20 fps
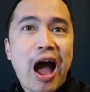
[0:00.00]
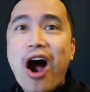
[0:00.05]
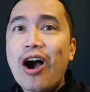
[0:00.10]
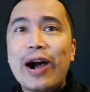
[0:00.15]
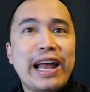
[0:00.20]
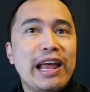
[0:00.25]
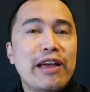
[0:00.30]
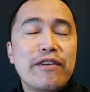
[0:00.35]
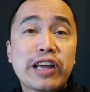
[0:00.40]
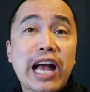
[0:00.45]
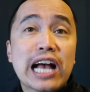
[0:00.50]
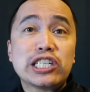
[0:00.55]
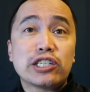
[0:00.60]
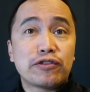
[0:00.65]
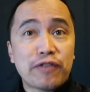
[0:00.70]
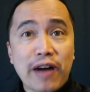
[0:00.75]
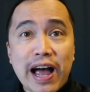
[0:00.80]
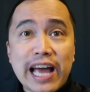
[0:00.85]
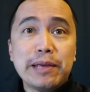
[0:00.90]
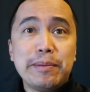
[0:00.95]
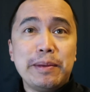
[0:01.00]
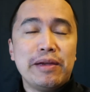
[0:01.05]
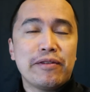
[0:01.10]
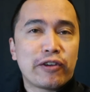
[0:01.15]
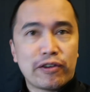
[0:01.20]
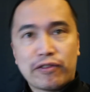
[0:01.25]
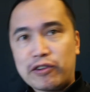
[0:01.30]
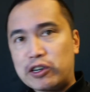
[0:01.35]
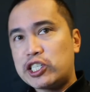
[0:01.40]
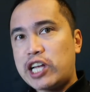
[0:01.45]
Alright, if you guys are finding me
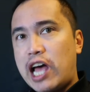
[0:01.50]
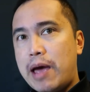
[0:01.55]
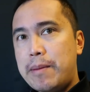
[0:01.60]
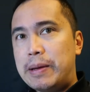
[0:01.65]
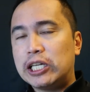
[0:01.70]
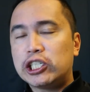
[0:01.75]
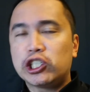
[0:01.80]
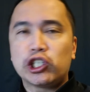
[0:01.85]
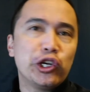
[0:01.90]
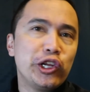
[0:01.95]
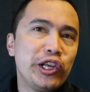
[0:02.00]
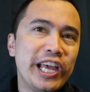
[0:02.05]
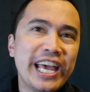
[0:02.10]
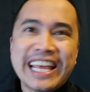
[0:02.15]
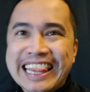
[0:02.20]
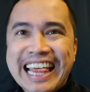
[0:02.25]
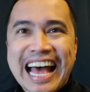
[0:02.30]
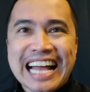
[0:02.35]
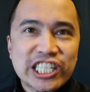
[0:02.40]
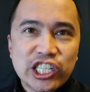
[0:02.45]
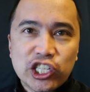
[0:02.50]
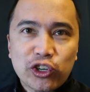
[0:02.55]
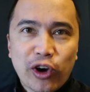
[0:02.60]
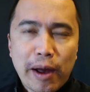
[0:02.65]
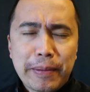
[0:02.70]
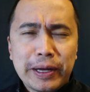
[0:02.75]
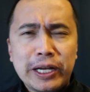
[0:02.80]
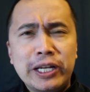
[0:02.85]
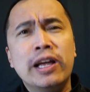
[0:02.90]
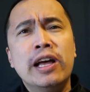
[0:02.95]
for the first time, make sure you hit that
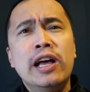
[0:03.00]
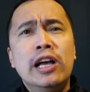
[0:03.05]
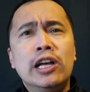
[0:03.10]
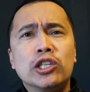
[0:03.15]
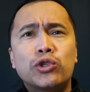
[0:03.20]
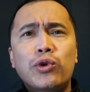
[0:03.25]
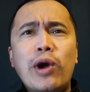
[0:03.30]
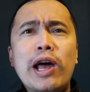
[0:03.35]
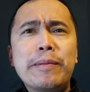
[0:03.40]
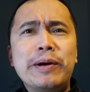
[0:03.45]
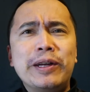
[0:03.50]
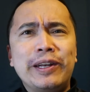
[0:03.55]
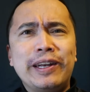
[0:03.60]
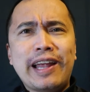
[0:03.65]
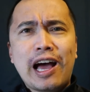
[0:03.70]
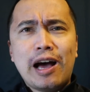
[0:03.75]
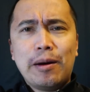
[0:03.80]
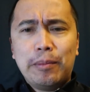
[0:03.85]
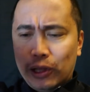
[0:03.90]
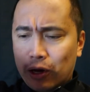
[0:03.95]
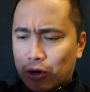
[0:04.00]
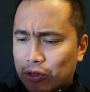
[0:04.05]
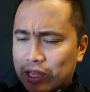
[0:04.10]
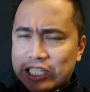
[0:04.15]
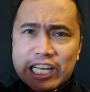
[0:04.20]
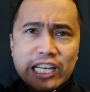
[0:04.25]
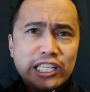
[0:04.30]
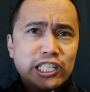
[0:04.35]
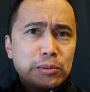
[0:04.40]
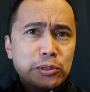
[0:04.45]
subscribe button. It's the red button down below
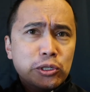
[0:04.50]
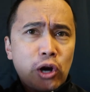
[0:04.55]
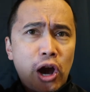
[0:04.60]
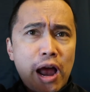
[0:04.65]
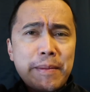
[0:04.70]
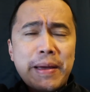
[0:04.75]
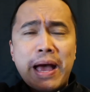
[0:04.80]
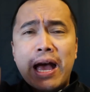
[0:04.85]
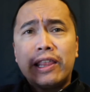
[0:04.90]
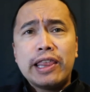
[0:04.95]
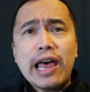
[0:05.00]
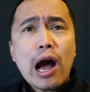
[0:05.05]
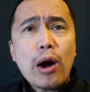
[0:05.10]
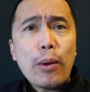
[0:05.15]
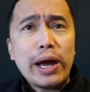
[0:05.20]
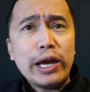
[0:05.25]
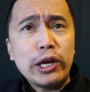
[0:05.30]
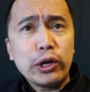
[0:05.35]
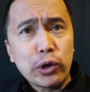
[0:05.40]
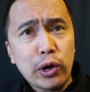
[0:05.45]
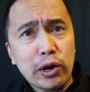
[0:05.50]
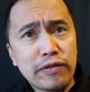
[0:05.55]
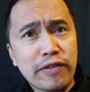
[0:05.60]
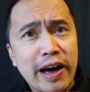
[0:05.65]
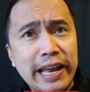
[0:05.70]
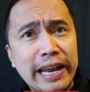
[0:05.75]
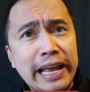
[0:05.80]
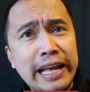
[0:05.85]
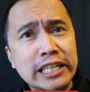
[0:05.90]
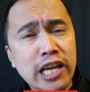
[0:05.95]
that says subscribe. That way you're
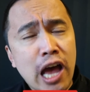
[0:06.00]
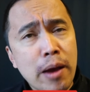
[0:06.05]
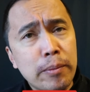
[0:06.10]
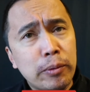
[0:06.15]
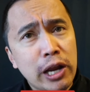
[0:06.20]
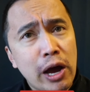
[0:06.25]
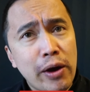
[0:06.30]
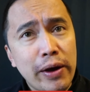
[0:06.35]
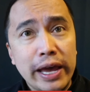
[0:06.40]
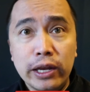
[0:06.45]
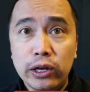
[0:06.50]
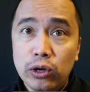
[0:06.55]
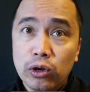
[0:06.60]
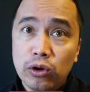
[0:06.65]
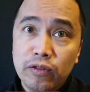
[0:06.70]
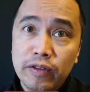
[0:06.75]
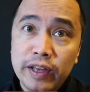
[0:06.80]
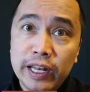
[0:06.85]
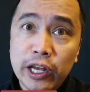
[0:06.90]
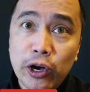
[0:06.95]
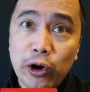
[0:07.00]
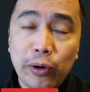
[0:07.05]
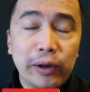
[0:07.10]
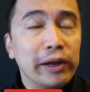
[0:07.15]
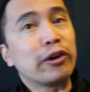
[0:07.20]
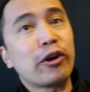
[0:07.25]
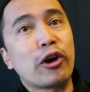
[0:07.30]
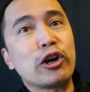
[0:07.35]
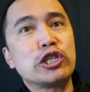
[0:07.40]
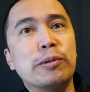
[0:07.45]
notified anytime I put out a new video
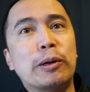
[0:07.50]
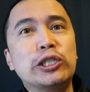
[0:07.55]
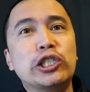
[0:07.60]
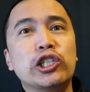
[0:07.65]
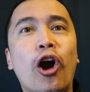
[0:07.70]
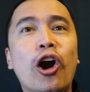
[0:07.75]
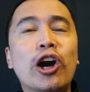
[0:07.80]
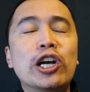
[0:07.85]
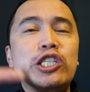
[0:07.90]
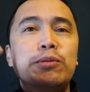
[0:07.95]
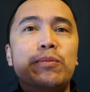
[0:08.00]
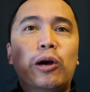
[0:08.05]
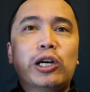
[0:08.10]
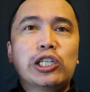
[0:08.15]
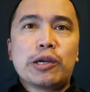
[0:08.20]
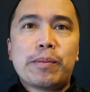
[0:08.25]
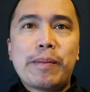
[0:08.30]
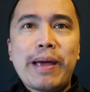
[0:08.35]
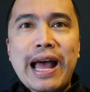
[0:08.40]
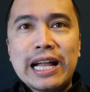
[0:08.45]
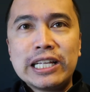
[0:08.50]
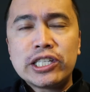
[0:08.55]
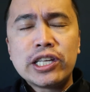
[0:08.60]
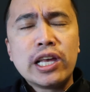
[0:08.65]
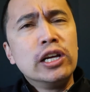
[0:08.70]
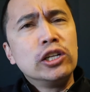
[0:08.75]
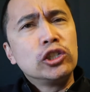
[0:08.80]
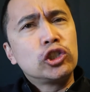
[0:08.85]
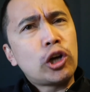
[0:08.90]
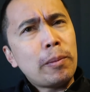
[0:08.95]
in regards to martial arts, marching
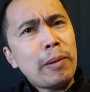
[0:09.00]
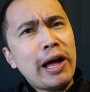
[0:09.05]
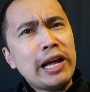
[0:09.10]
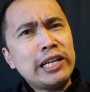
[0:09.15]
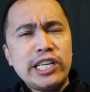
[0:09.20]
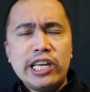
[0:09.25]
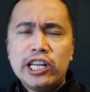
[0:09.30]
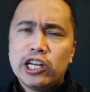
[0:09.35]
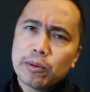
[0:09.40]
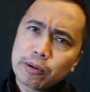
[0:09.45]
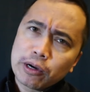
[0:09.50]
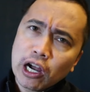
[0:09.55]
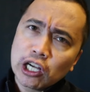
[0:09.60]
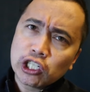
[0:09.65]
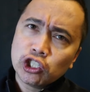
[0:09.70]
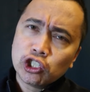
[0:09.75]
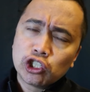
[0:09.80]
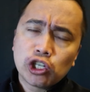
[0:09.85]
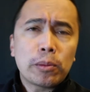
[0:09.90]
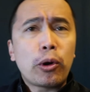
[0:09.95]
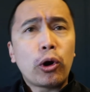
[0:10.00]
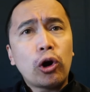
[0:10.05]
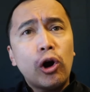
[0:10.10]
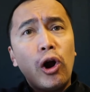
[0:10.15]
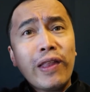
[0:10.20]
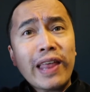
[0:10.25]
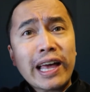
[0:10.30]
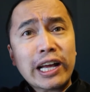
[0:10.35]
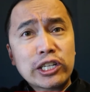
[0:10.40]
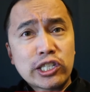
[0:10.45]
bands, drum lines, inter percussion, drum corps,
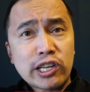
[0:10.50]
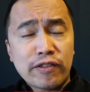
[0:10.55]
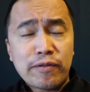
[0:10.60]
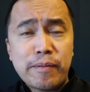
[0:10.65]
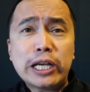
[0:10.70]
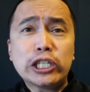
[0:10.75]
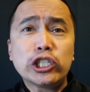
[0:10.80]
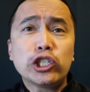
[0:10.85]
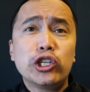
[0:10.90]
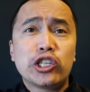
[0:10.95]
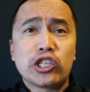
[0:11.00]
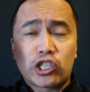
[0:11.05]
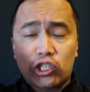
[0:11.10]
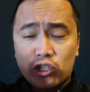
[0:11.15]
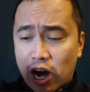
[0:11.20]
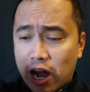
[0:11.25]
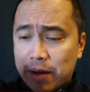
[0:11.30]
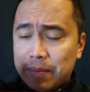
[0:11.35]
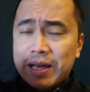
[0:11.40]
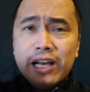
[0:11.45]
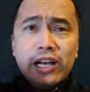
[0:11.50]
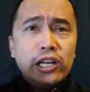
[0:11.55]
all that good stuff. Make sure you subscribe